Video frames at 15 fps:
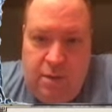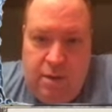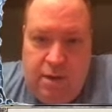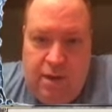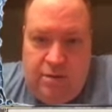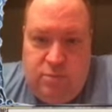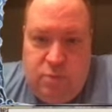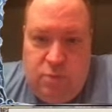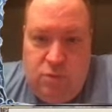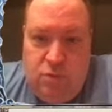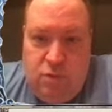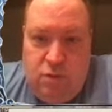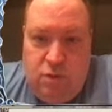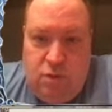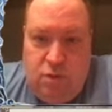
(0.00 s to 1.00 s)
Has both
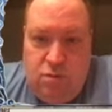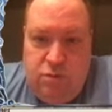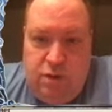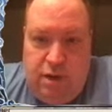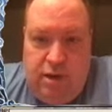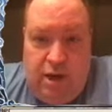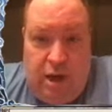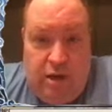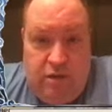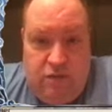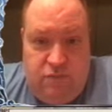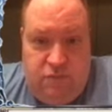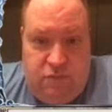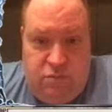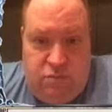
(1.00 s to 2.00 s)
Earth and Ice
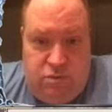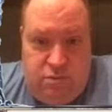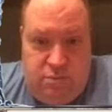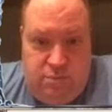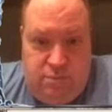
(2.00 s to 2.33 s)
fusion.